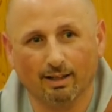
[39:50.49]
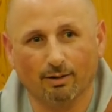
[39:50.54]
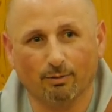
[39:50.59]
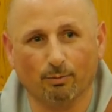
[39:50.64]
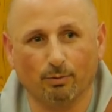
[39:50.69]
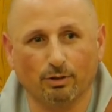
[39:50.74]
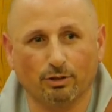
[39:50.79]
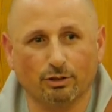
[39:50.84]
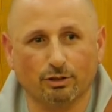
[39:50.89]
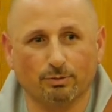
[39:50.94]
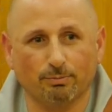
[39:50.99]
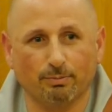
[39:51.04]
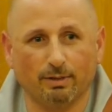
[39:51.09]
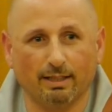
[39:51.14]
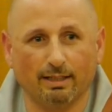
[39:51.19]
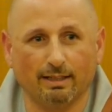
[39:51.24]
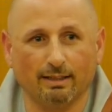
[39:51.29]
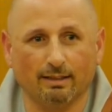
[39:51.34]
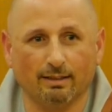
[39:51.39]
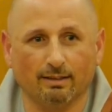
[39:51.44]
which
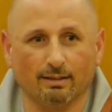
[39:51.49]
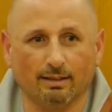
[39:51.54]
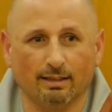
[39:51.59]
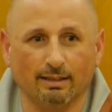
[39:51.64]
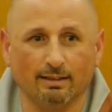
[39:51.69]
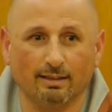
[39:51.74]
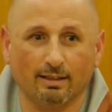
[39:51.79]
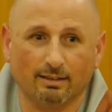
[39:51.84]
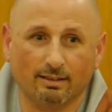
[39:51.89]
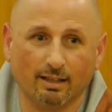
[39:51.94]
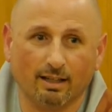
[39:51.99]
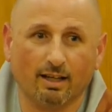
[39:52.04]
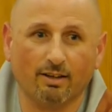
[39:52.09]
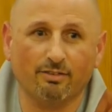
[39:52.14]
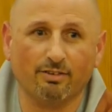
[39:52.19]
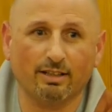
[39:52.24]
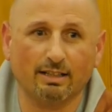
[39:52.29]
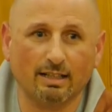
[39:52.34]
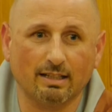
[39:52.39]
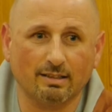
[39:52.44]
means in the
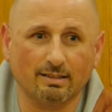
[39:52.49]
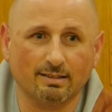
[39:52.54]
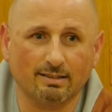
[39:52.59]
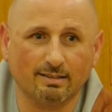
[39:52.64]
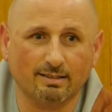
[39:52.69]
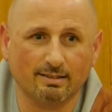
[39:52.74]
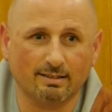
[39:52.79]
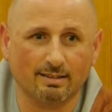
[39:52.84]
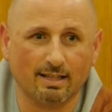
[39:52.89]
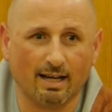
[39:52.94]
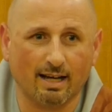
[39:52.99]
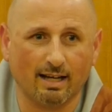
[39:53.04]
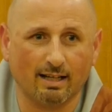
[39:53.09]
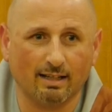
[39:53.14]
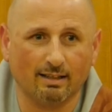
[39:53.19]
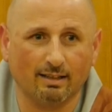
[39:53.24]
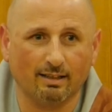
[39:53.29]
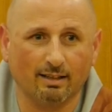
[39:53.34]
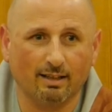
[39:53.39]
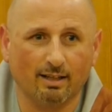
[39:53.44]
Theravada
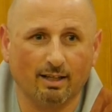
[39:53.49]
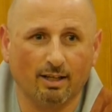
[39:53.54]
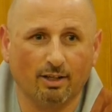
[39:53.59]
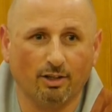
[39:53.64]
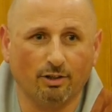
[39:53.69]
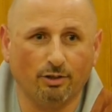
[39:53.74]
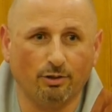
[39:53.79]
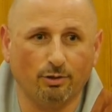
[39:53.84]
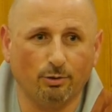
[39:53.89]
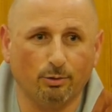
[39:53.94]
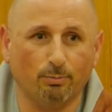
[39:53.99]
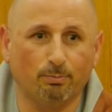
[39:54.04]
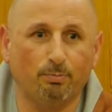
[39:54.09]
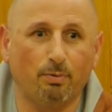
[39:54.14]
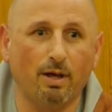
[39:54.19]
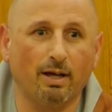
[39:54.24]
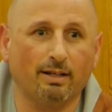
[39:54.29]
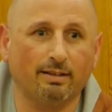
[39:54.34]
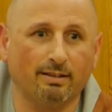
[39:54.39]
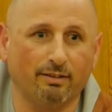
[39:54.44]
style, you
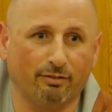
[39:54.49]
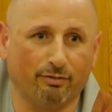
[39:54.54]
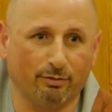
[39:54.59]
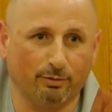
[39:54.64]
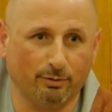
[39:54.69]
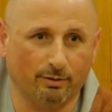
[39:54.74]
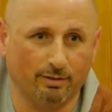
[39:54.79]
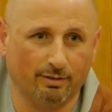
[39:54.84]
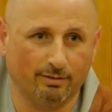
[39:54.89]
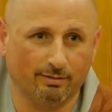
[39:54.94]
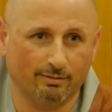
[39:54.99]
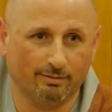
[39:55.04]
beg the food.